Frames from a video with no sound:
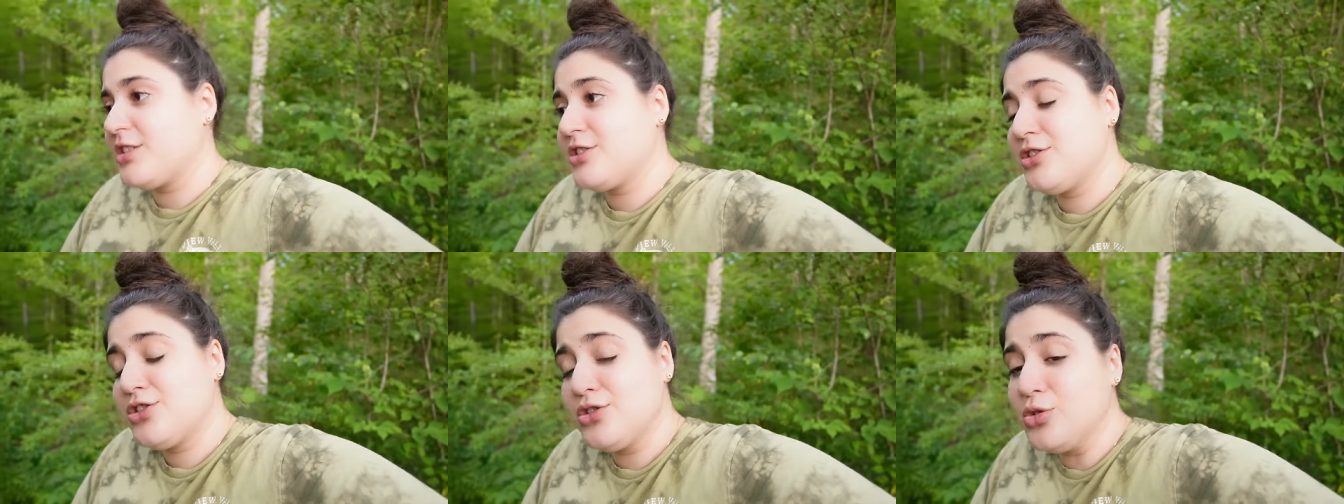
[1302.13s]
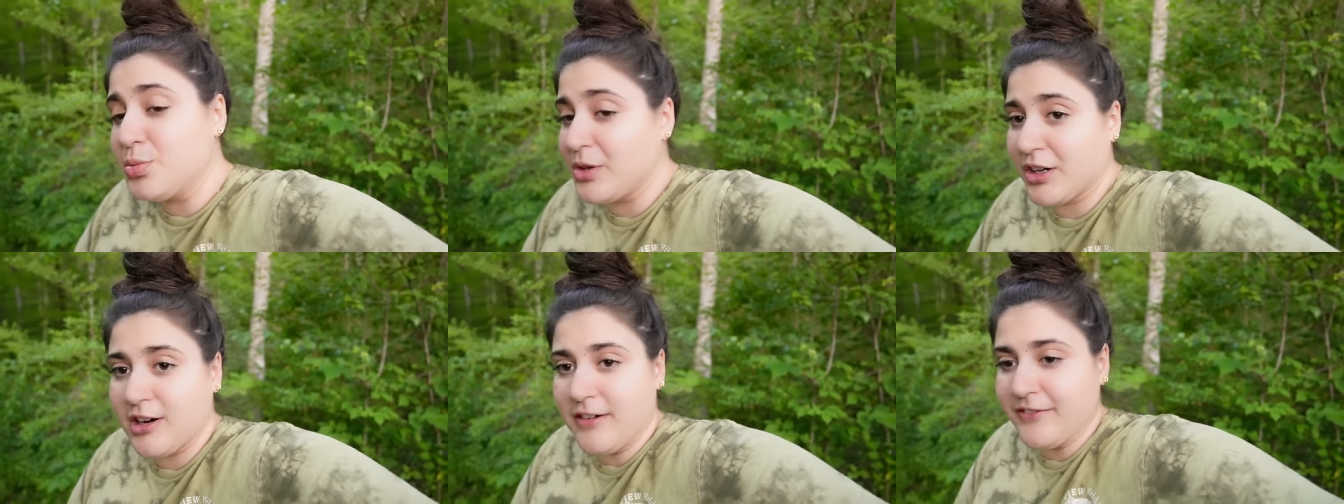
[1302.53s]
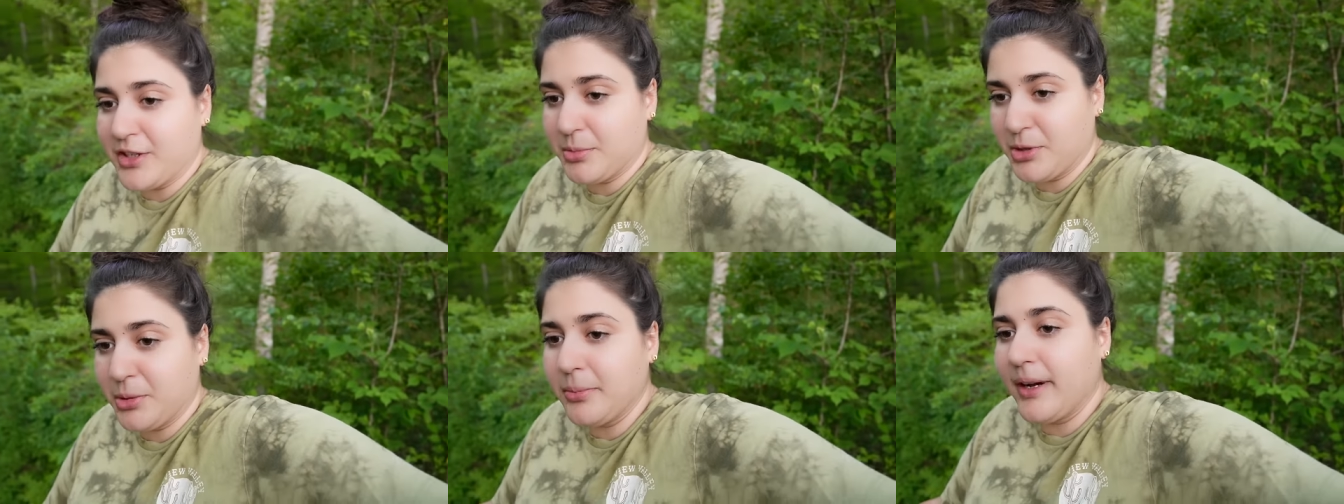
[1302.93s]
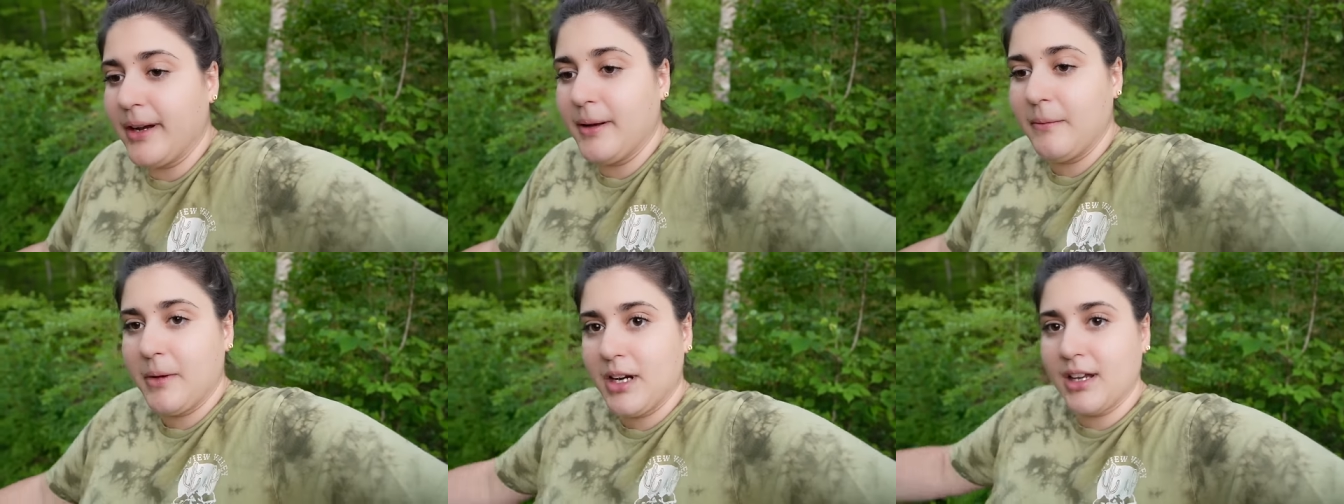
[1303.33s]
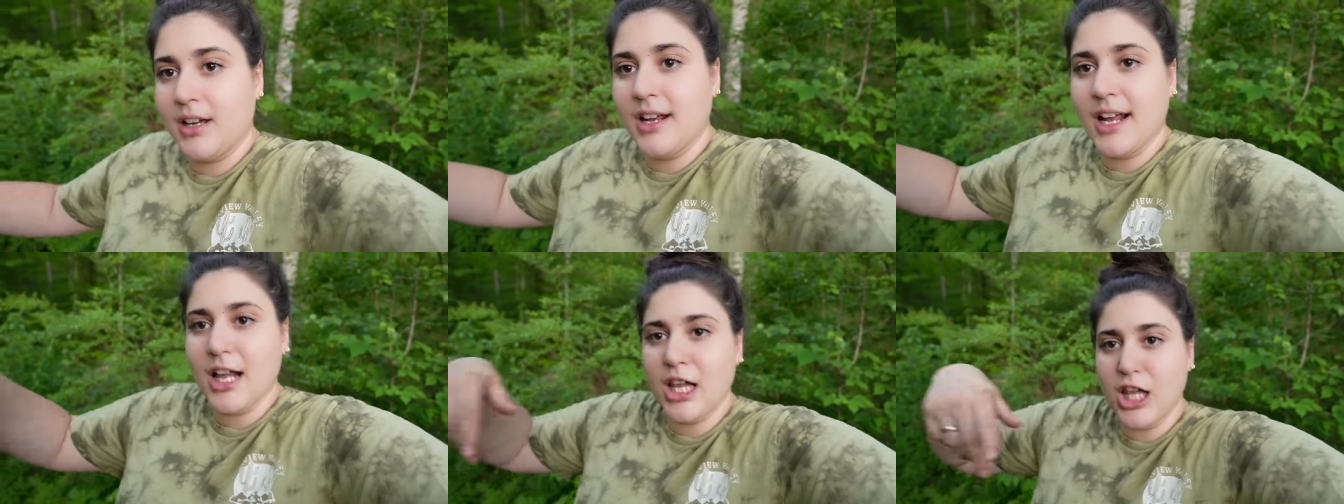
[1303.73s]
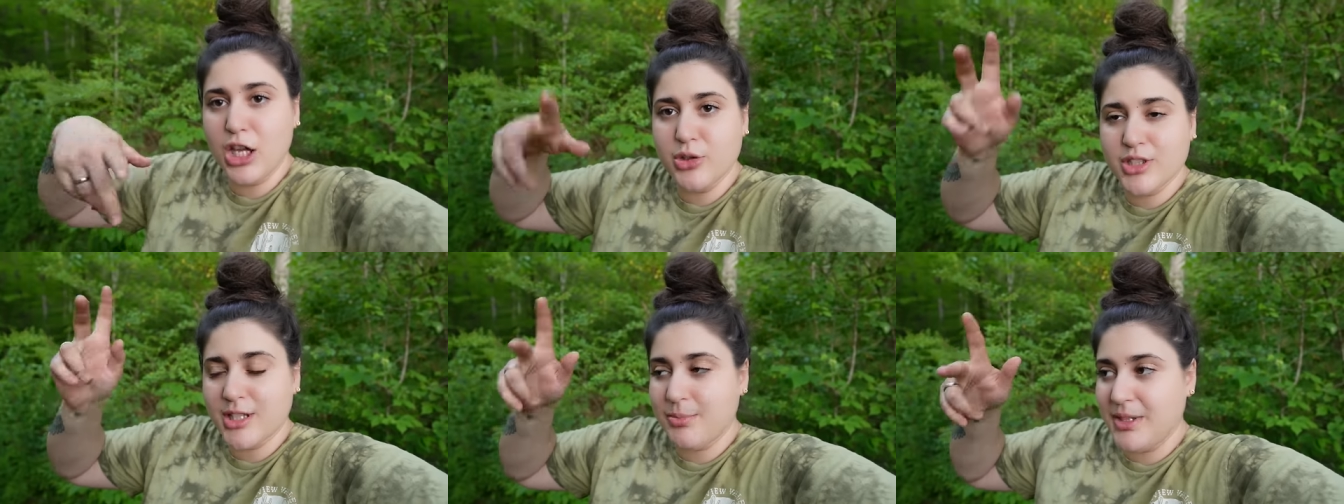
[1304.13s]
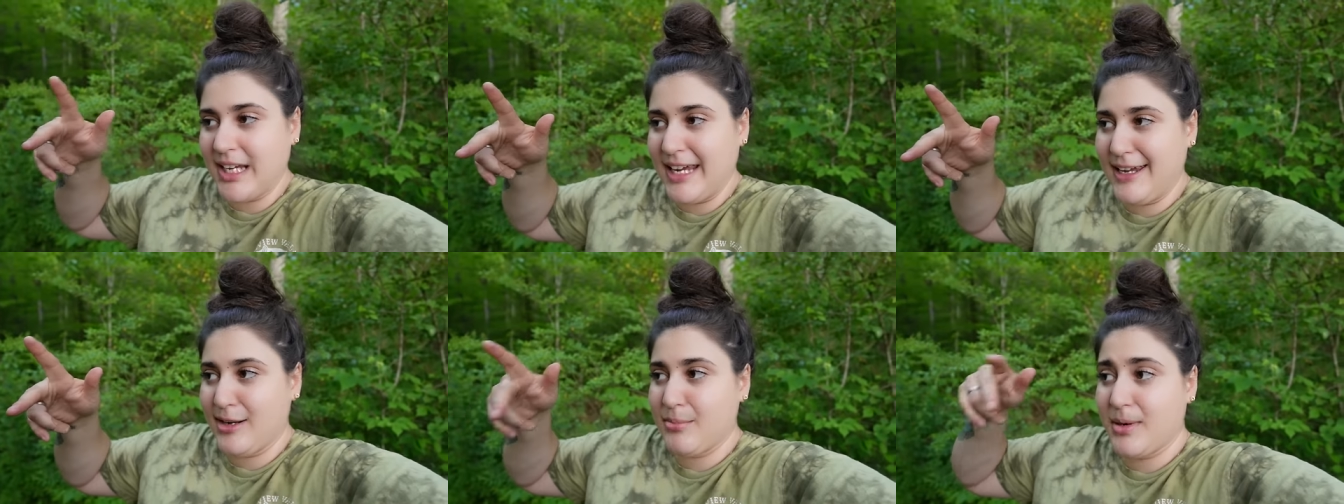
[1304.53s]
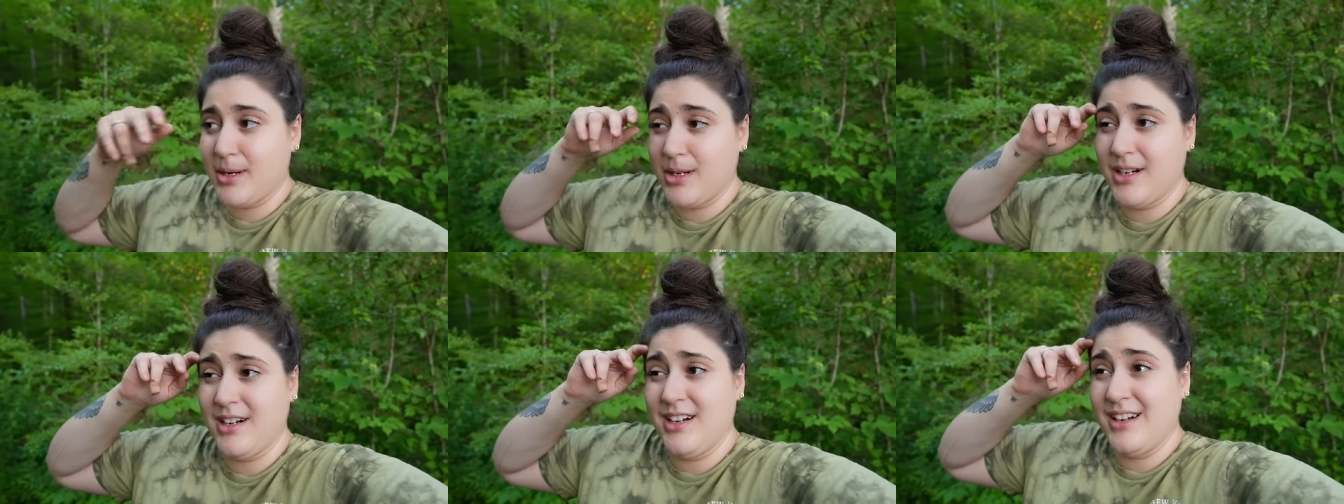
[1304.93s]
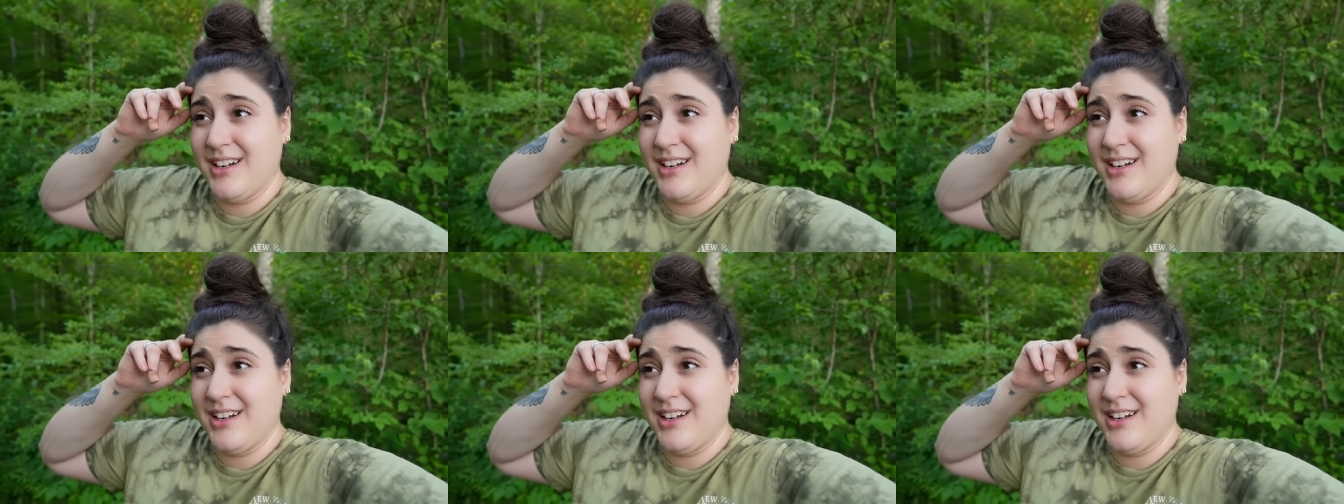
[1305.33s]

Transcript: super comfortable, but I'm gonna close up the camper